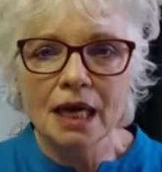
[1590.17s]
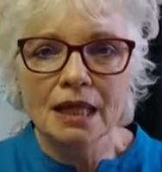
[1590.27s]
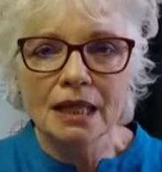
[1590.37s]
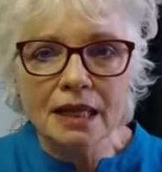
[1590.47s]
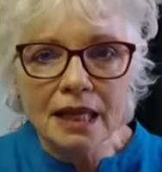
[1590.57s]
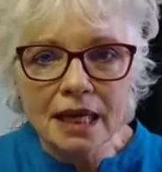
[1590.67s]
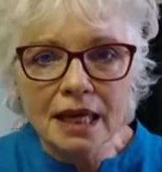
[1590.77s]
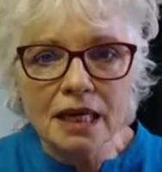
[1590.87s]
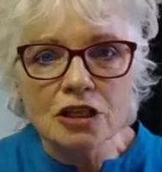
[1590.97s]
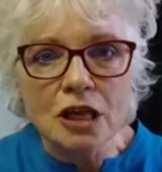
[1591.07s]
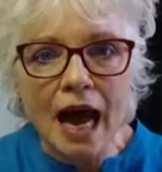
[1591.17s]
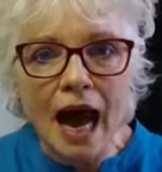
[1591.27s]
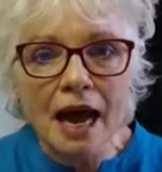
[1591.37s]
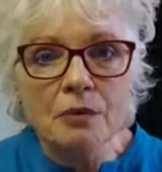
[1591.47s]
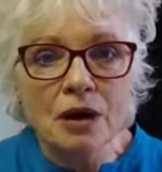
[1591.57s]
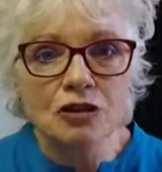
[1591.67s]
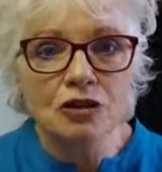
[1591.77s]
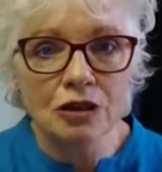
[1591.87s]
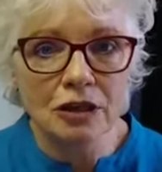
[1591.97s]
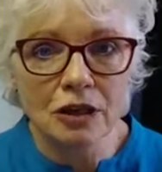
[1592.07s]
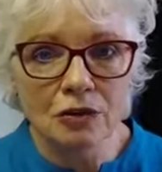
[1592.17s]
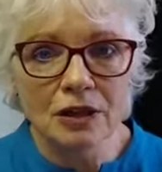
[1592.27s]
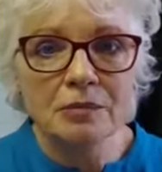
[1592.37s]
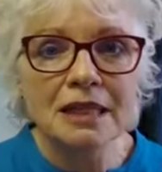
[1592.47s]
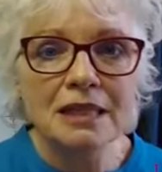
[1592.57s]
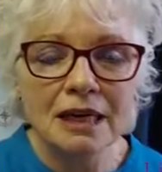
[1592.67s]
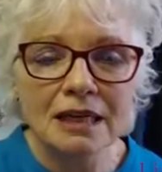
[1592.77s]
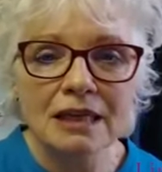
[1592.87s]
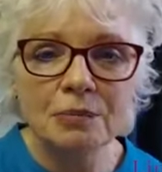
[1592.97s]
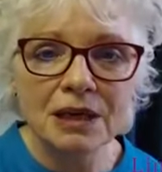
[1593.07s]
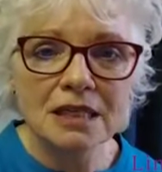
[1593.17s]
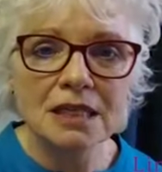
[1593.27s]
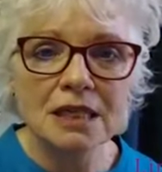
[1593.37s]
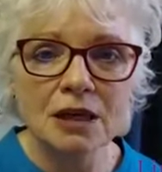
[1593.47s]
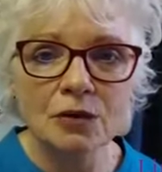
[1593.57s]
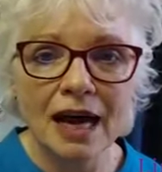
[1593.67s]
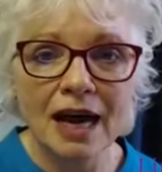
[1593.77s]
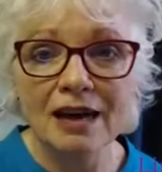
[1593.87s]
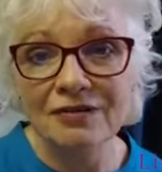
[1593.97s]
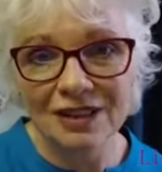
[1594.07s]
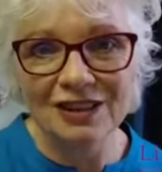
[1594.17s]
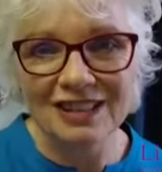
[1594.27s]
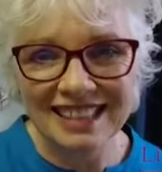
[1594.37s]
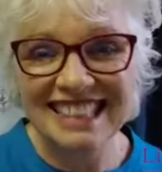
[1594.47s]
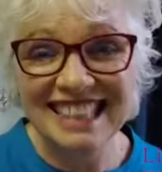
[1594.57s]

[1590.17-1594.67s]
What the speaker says: The thing is, I want you to know, let me tell you the biggest secret I've learned